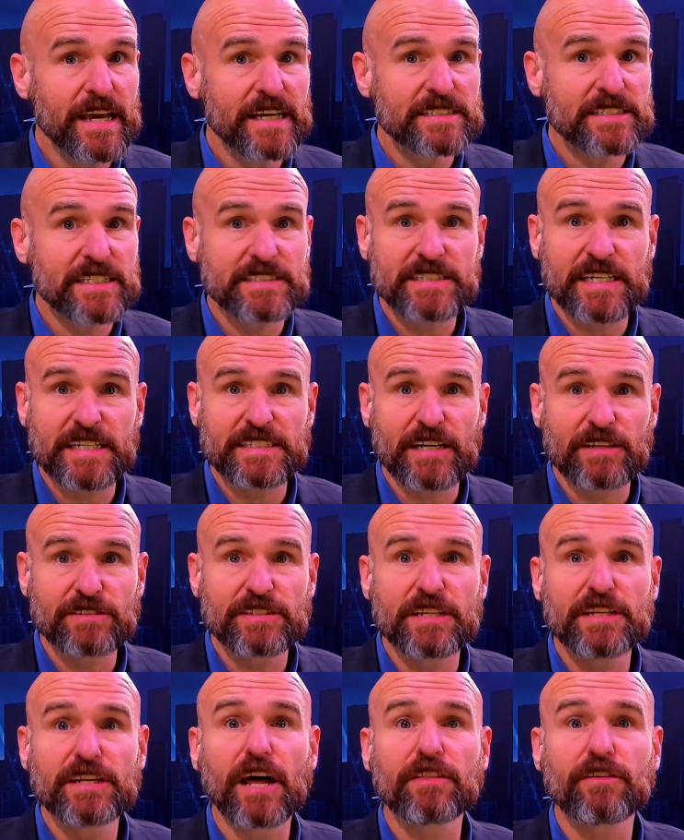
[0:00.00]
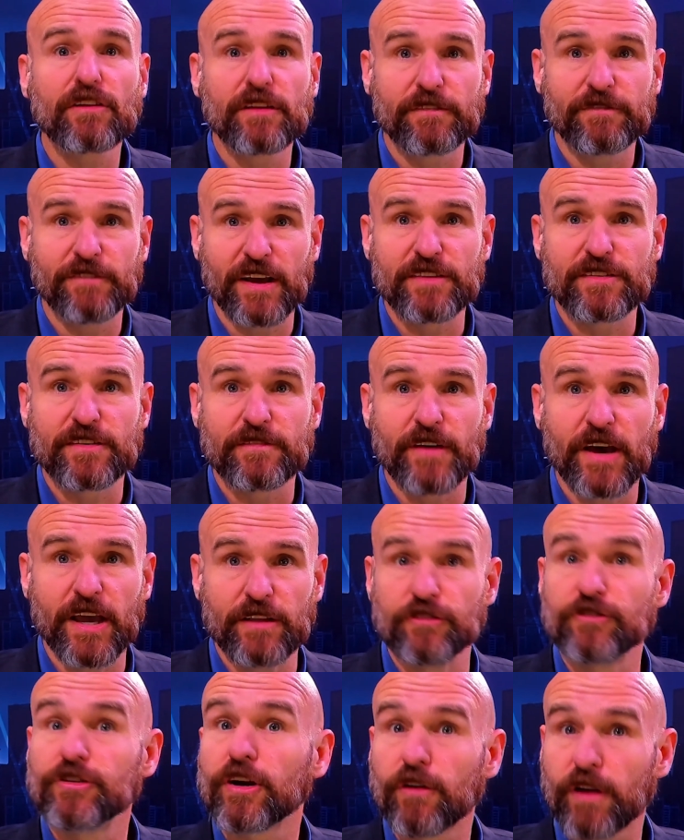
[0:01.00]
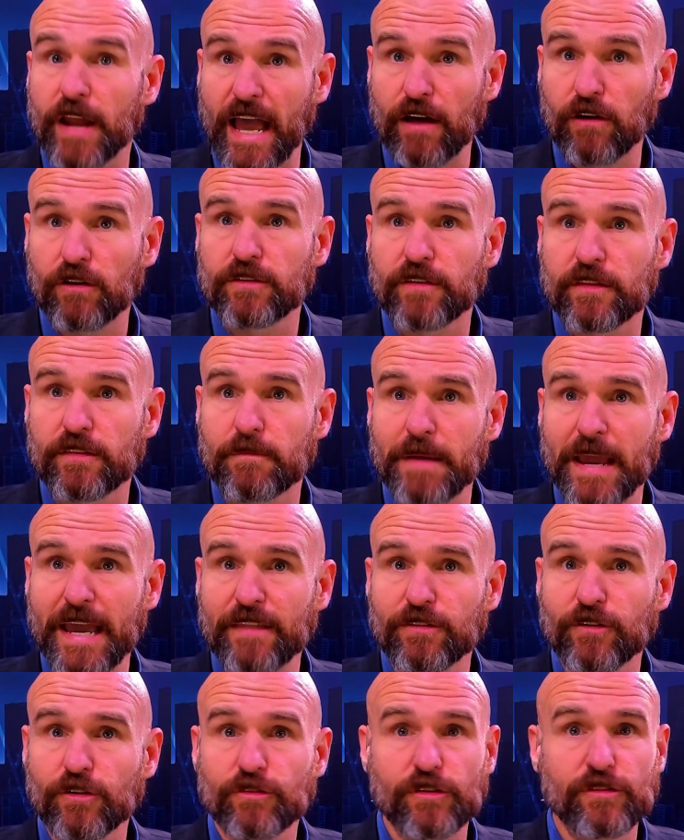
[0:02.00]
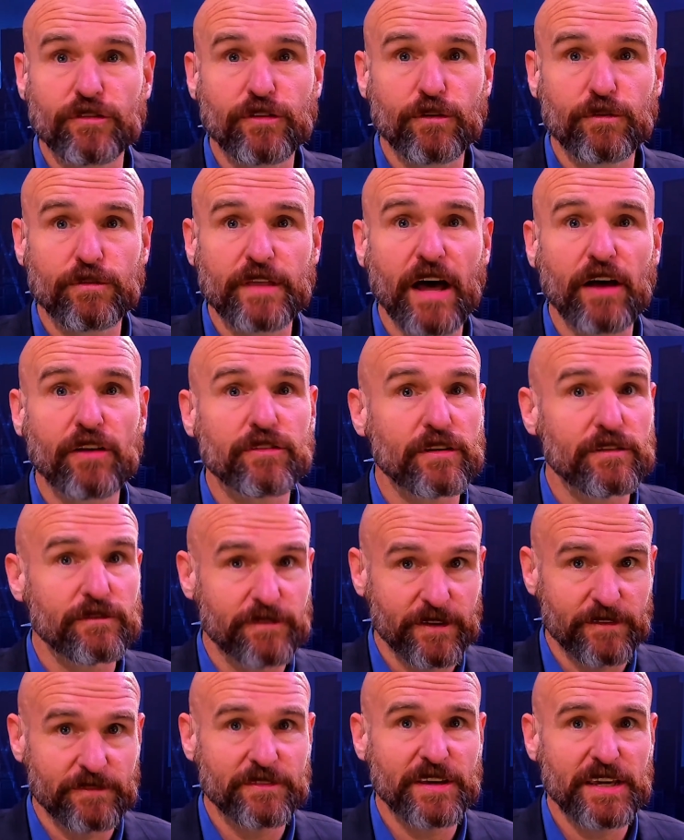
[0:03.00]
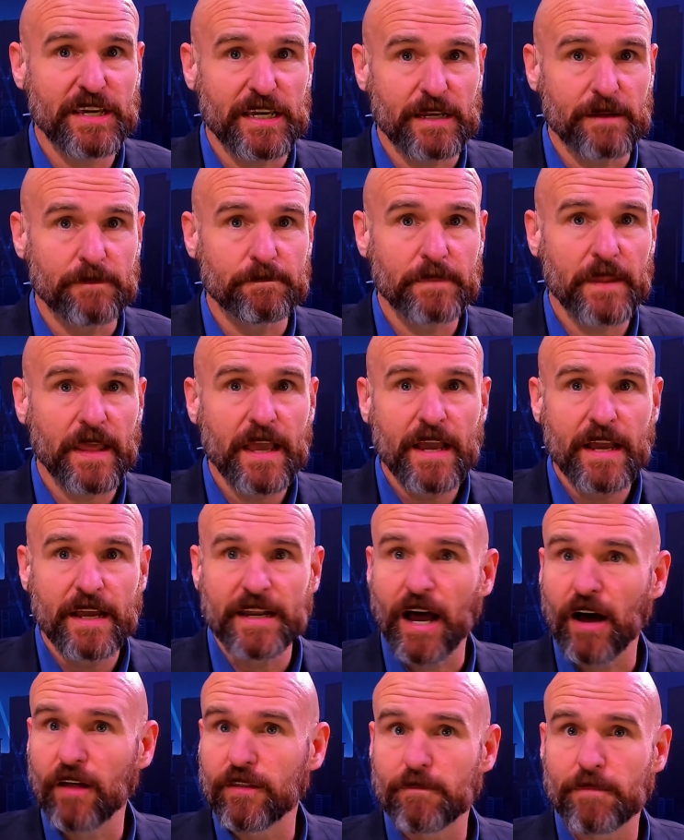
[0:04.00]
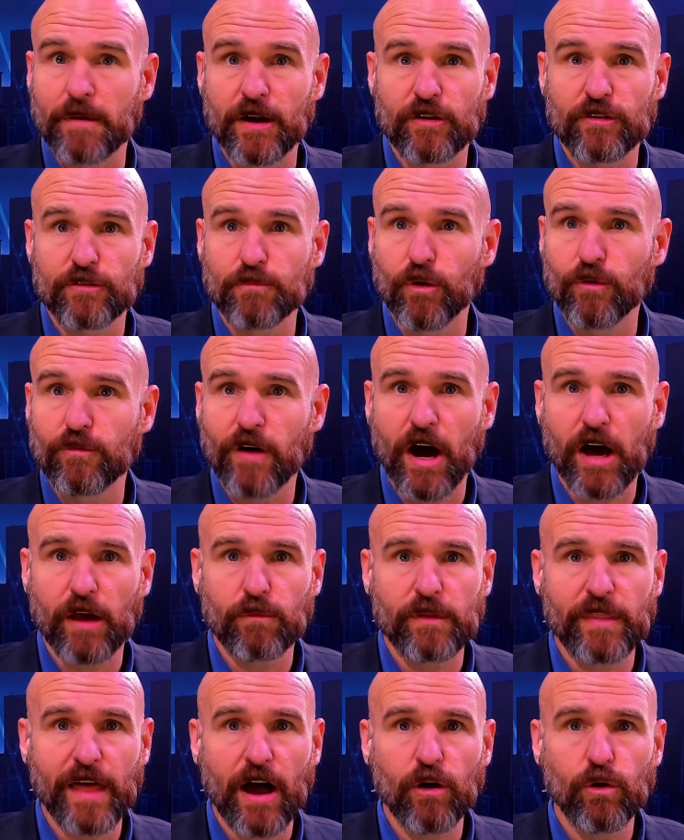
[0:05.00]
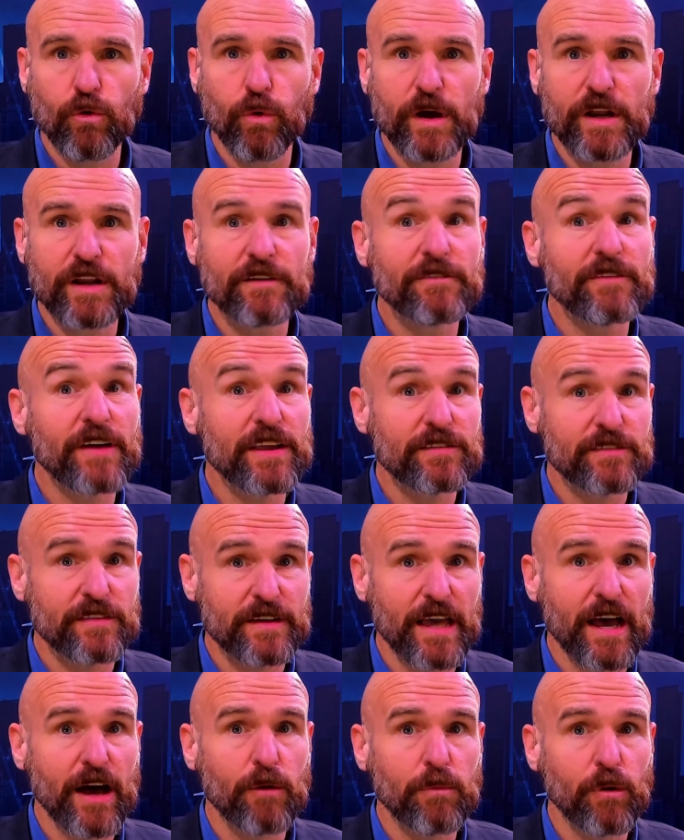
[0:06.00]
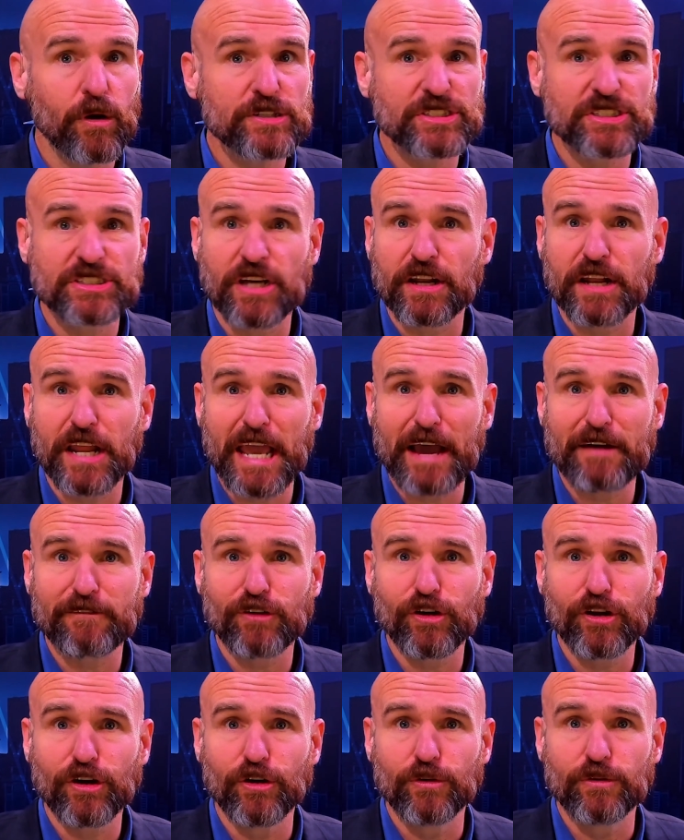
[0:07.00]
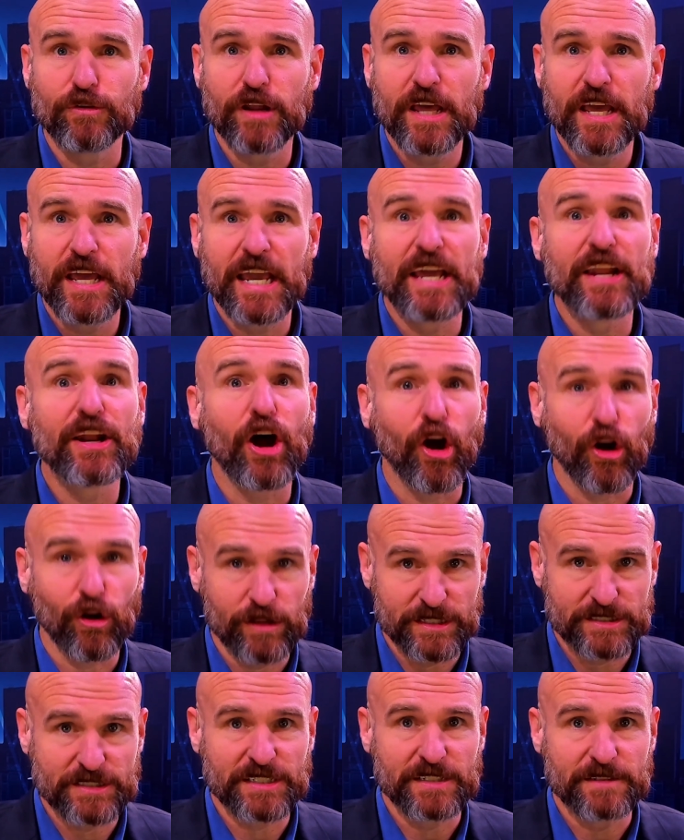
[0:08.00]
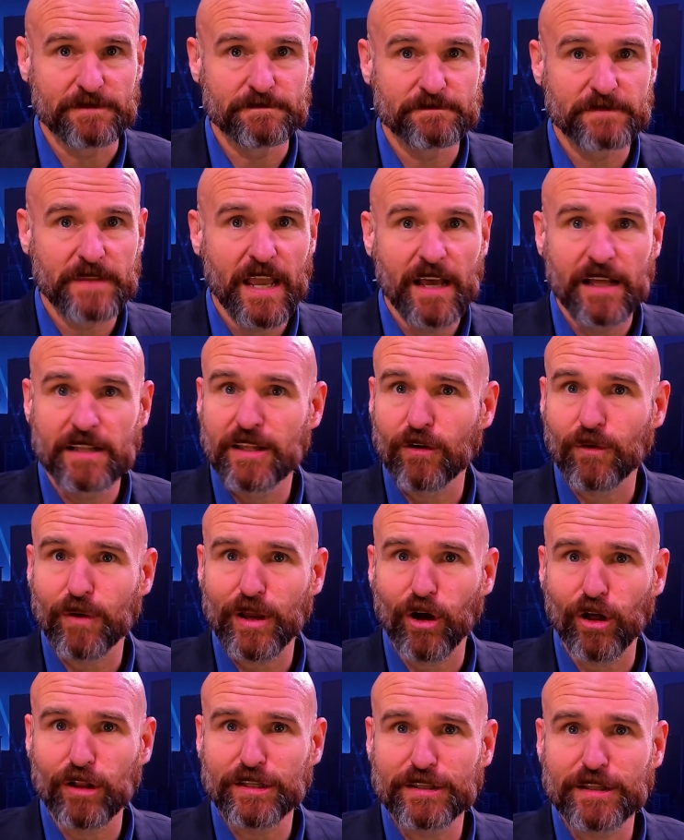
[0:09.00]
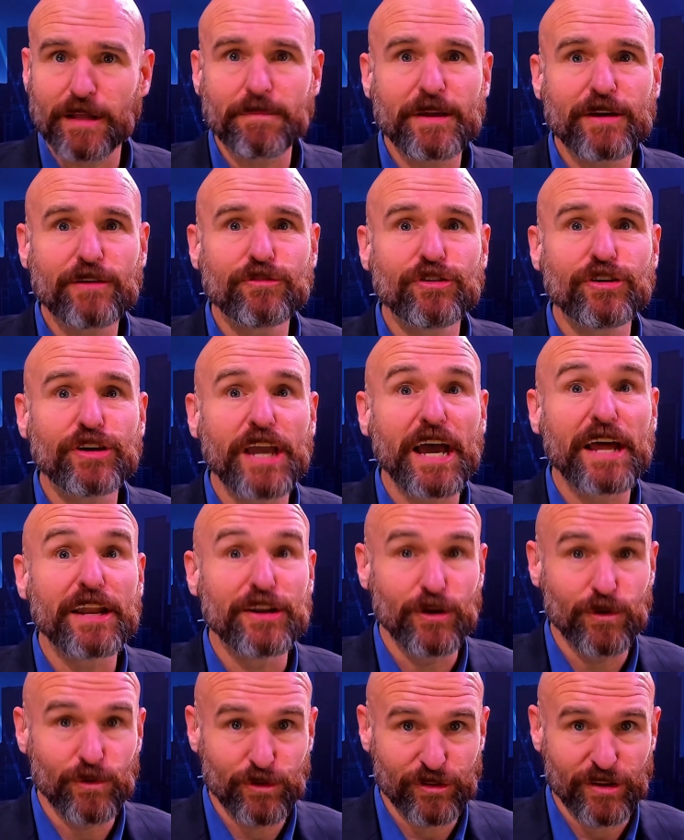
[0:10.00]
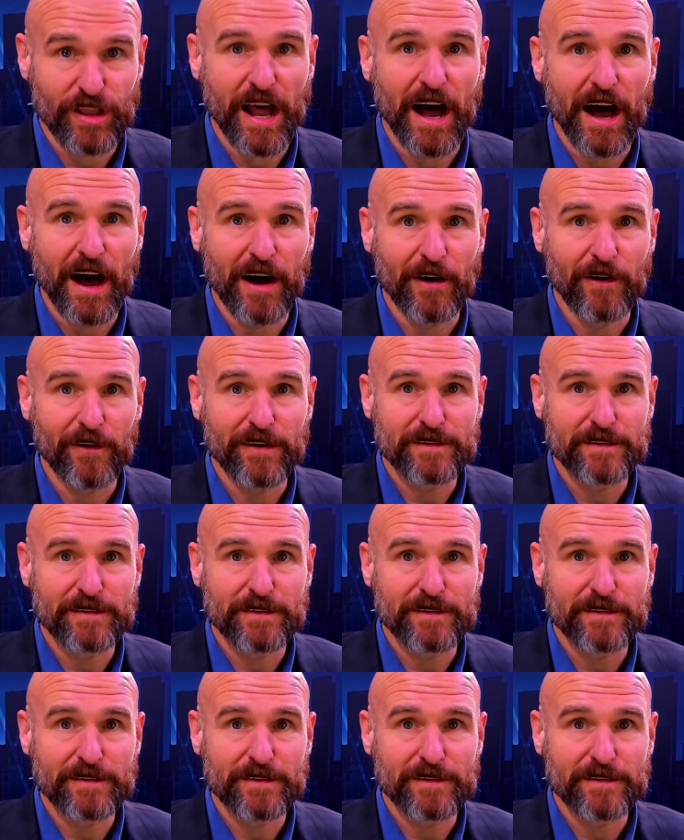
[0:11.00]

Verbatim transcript: since they dealt another defensive end, Jared Allen, to the Panthers in 2015. Now, the Bears move on without Quinn to face the Cowboys Sunday afternoon in Arlington. Larry Hawley, WGN News Now.